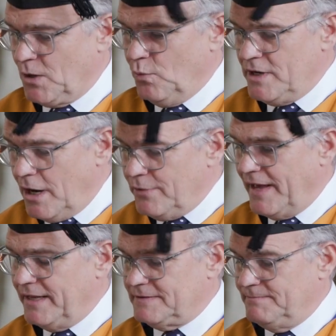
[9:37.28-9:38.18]
We know
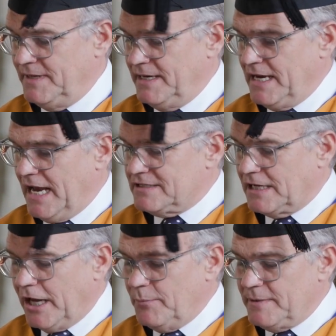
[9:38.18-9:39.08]
that as the
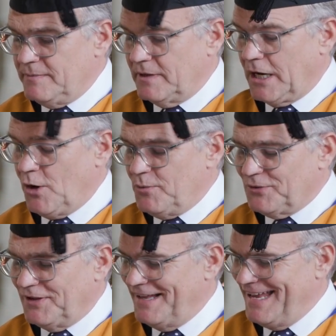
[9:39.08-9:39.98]

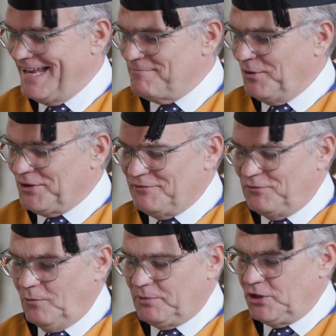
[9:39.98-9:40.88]
global body
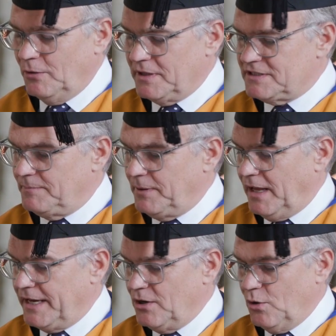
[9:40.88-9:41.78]
for procurement and
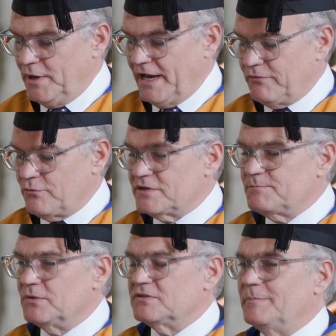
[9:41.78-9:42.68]
supply, we have a
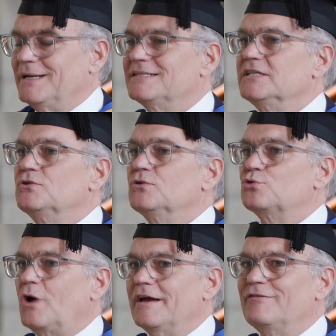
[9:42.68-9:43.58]
responsibility to
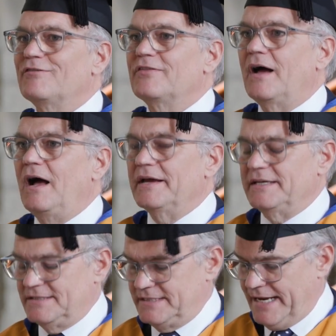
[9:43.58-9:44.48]
drive the
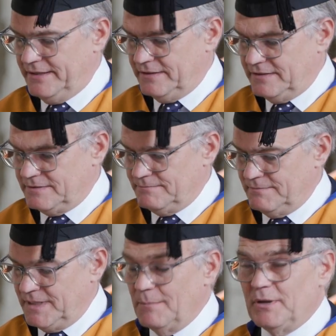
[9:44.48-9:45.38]
highest standards.
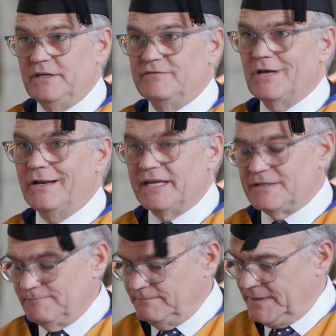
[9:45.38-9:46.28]
But you've done it,
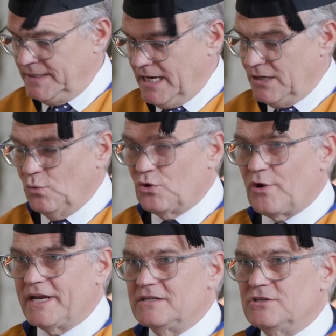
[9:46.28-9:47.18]
and all
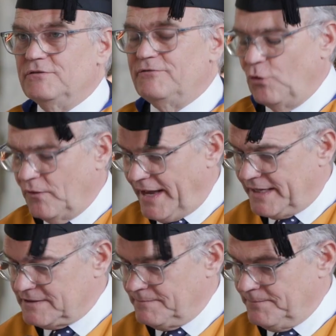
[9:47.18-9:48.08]
credit to you for that.